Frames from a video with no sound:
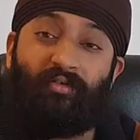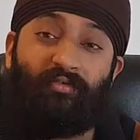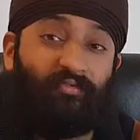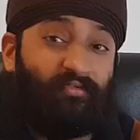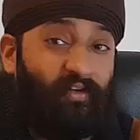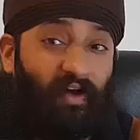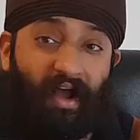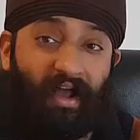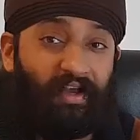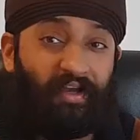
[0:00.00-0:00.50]

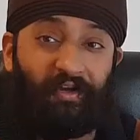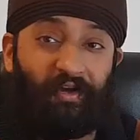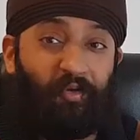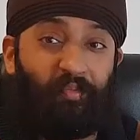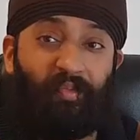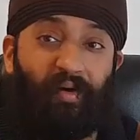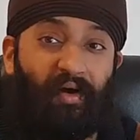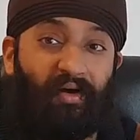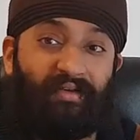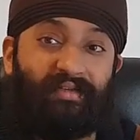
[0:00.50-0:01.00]
fire your
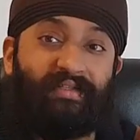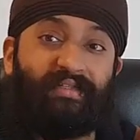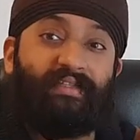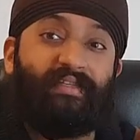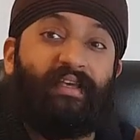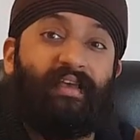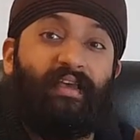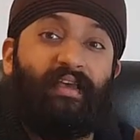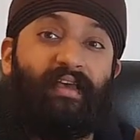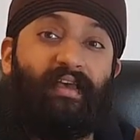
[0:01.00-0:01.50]
boss,
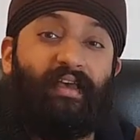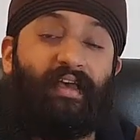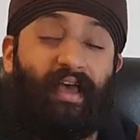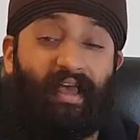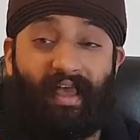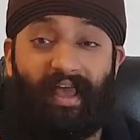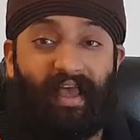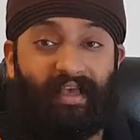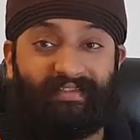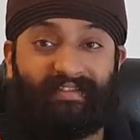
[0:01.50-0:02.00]

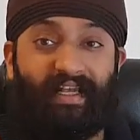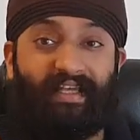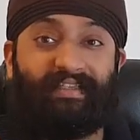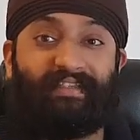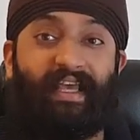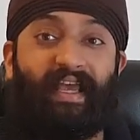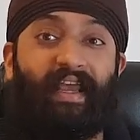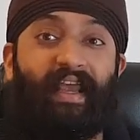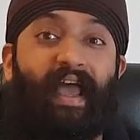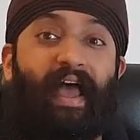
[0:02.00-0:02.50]
as they
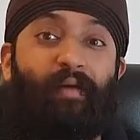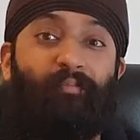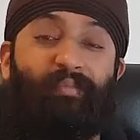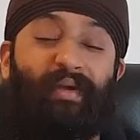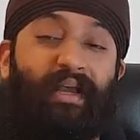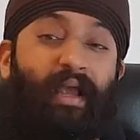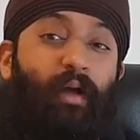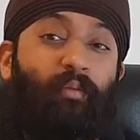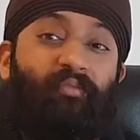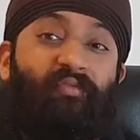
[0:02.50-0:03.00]
say, and
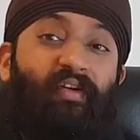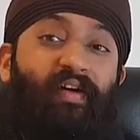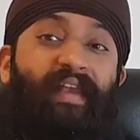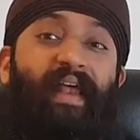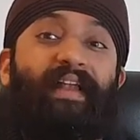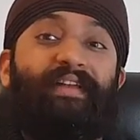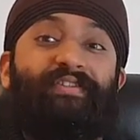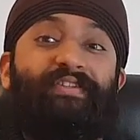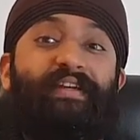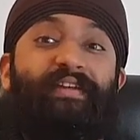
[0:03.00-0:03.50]
become
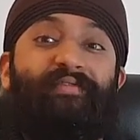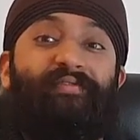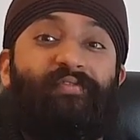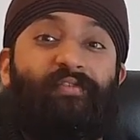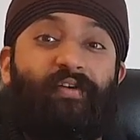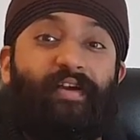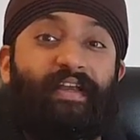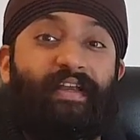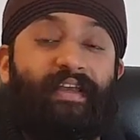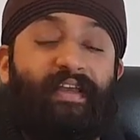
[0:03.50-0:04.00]
financially
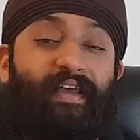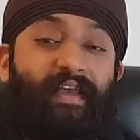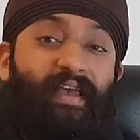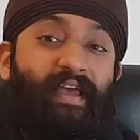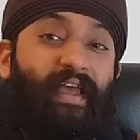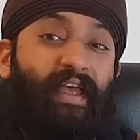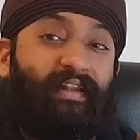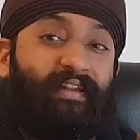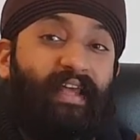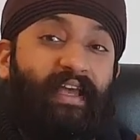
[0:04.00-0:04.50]
free,
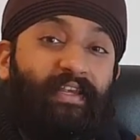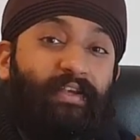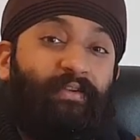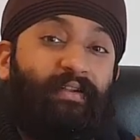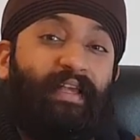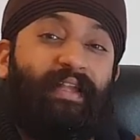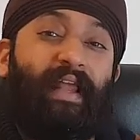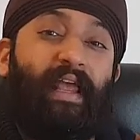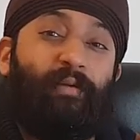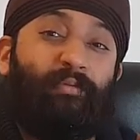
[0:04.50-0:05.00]
in that you're
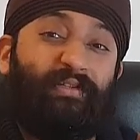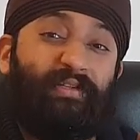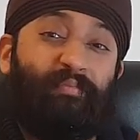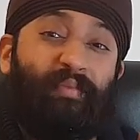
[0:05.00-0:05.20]
then able to